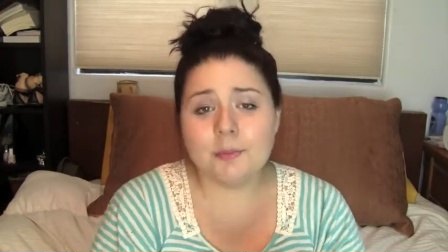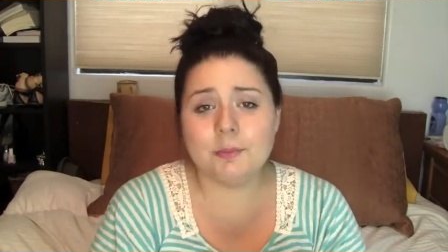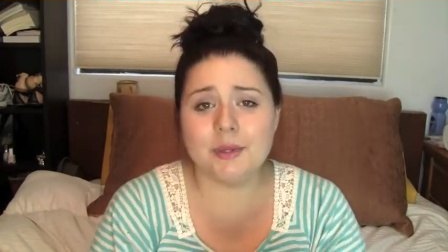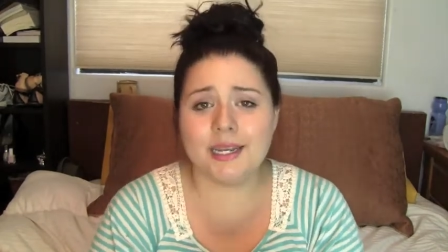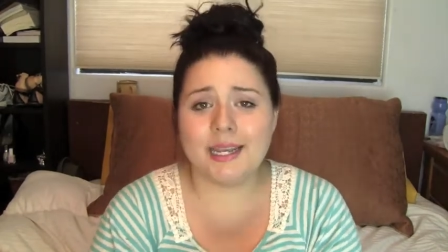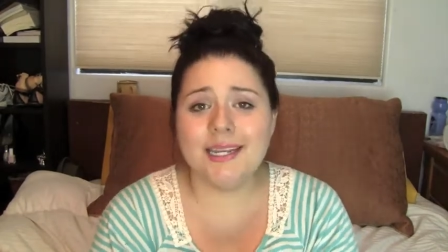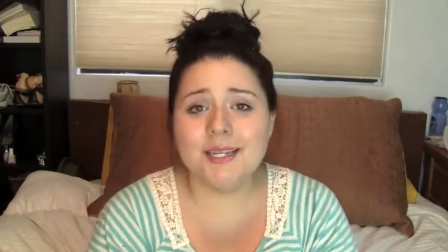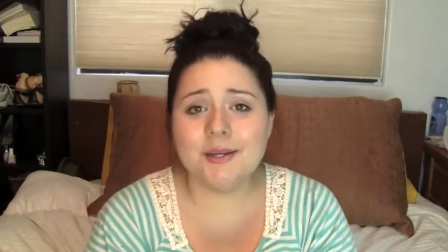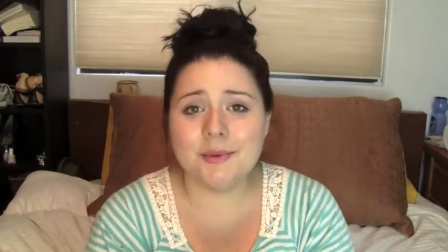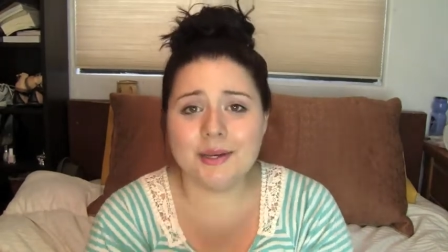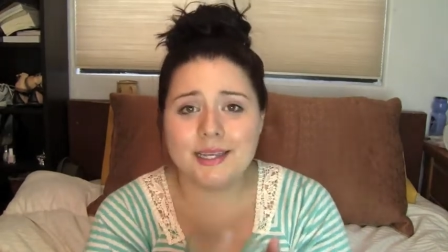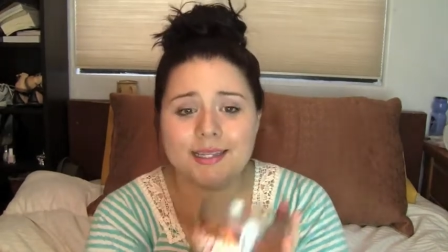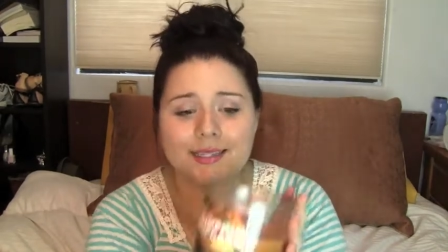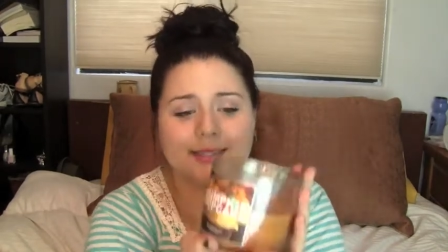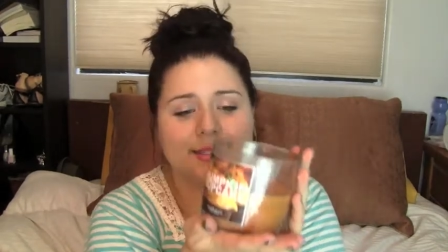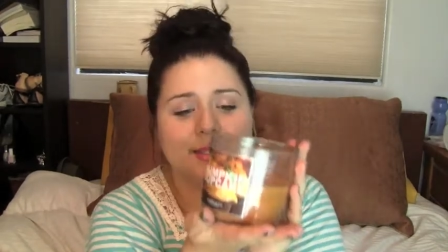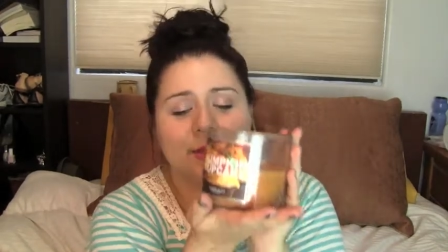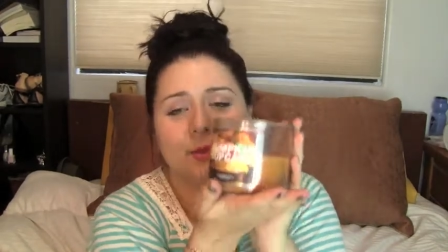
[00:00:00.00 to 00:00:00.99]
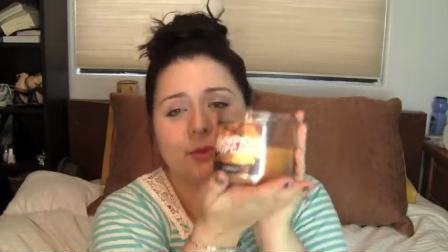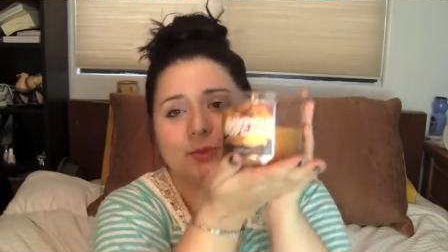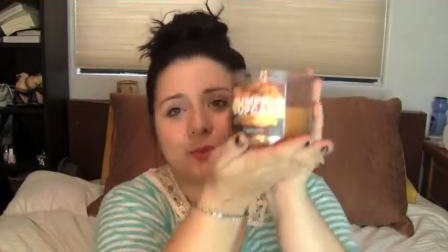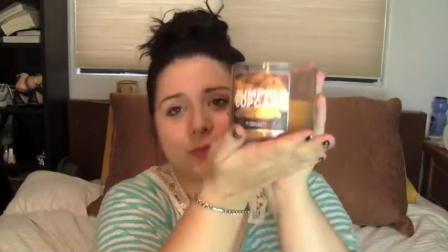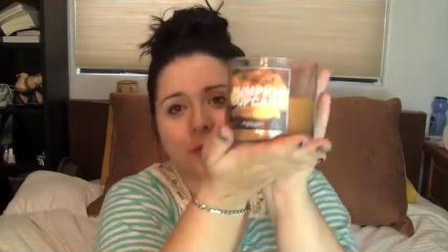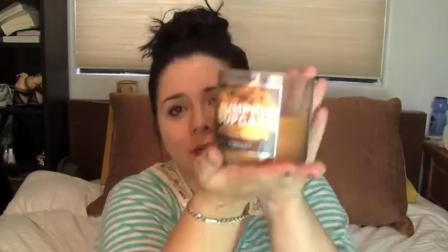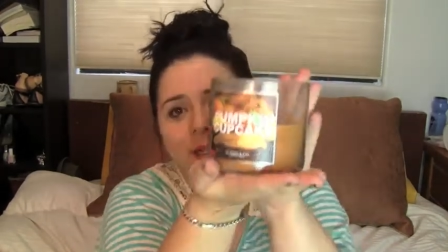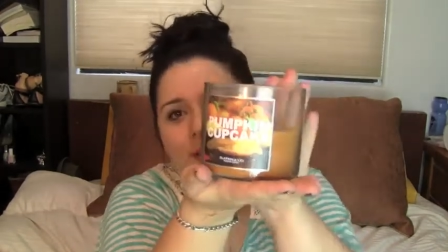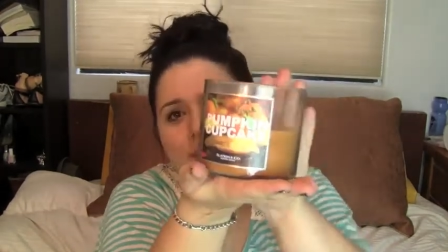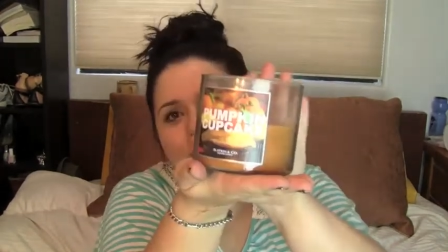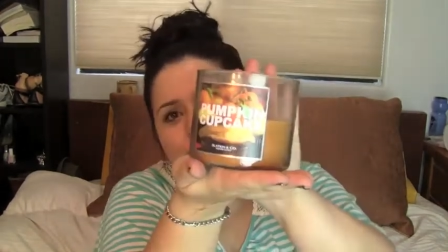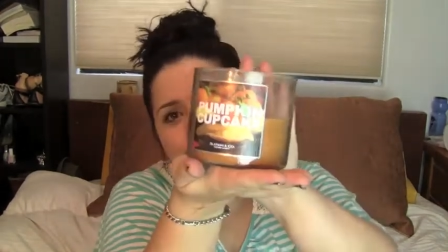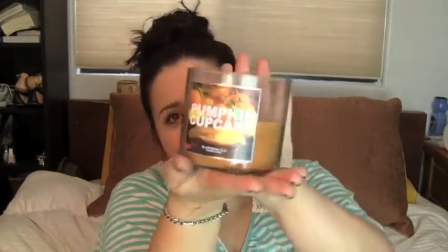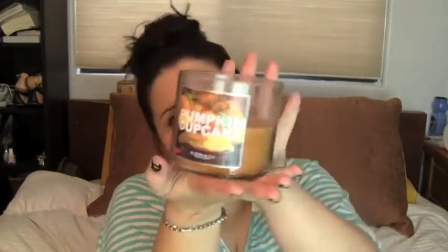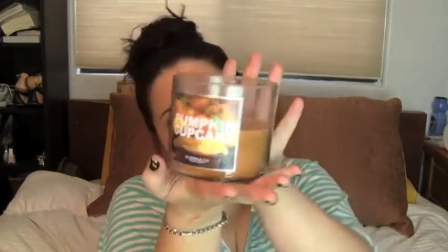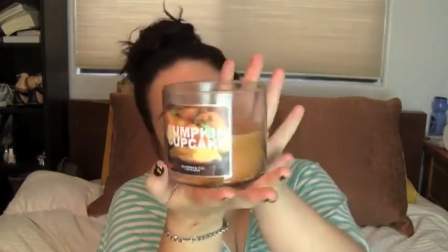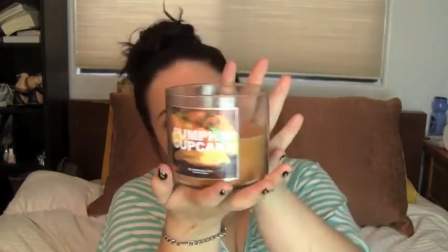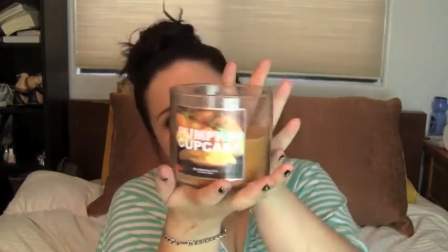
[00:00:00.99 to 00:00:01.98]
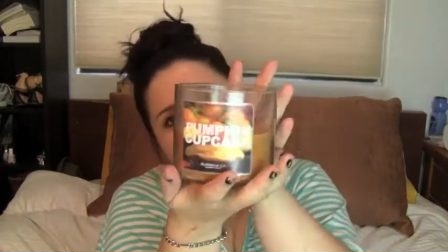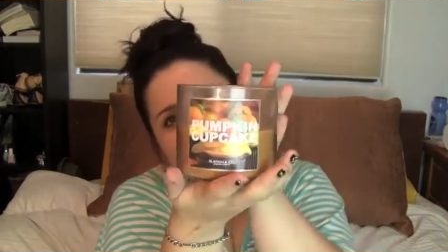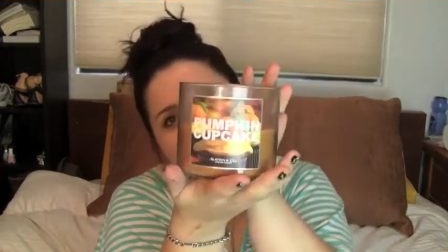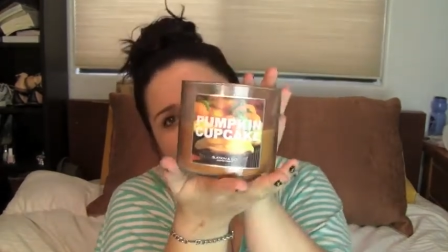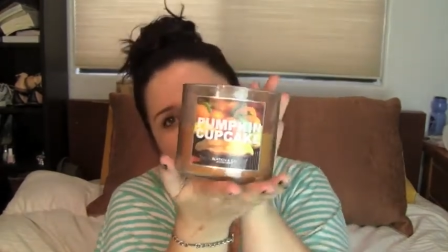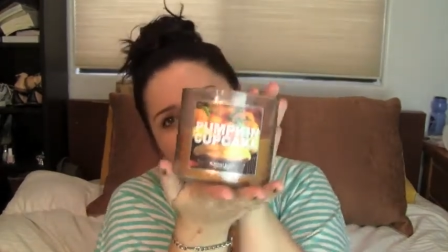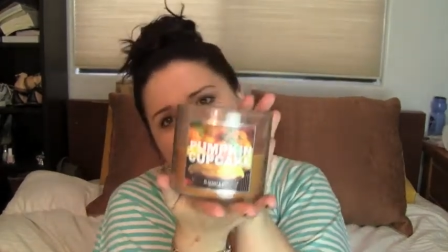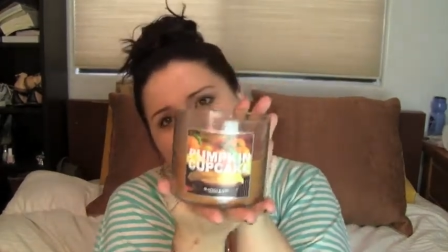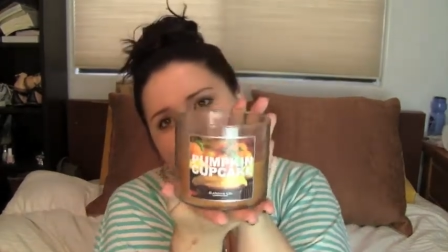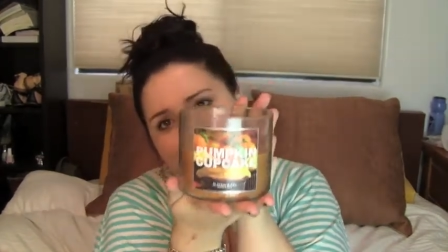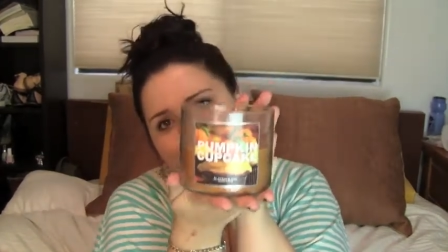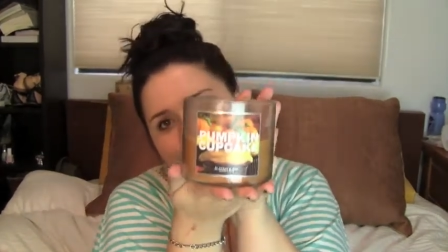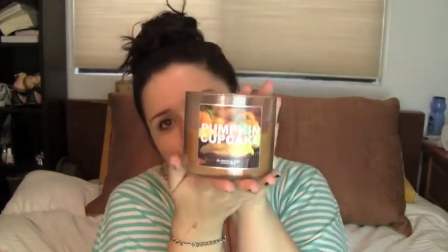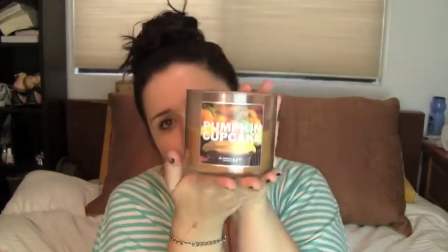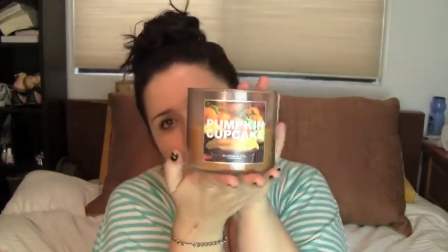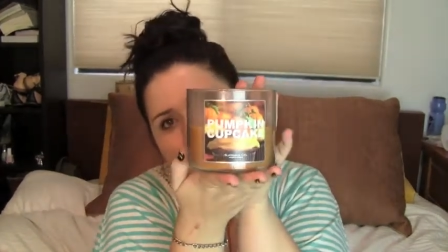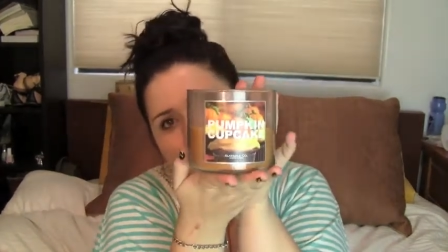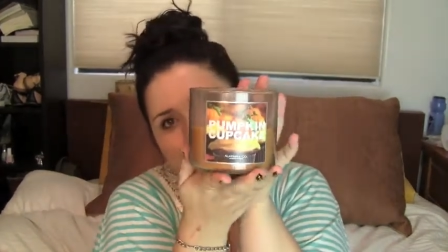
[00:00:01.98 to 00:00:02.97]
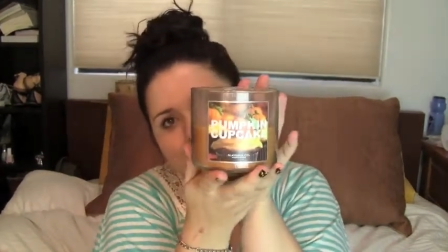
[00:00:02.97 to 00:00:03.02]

But anyways, the real favorite is right here.